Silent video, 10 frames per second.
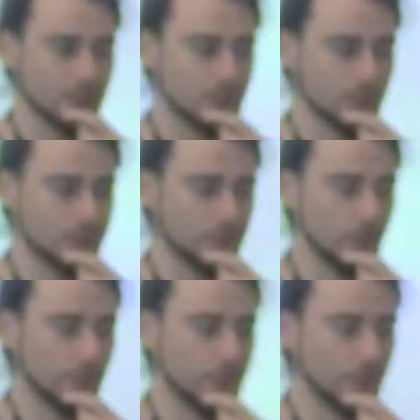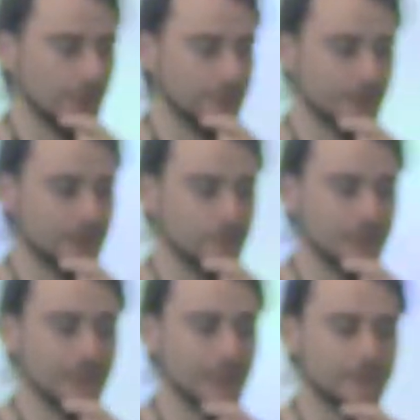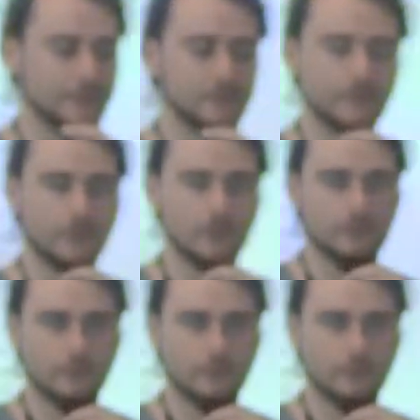So you, you can find PDF for,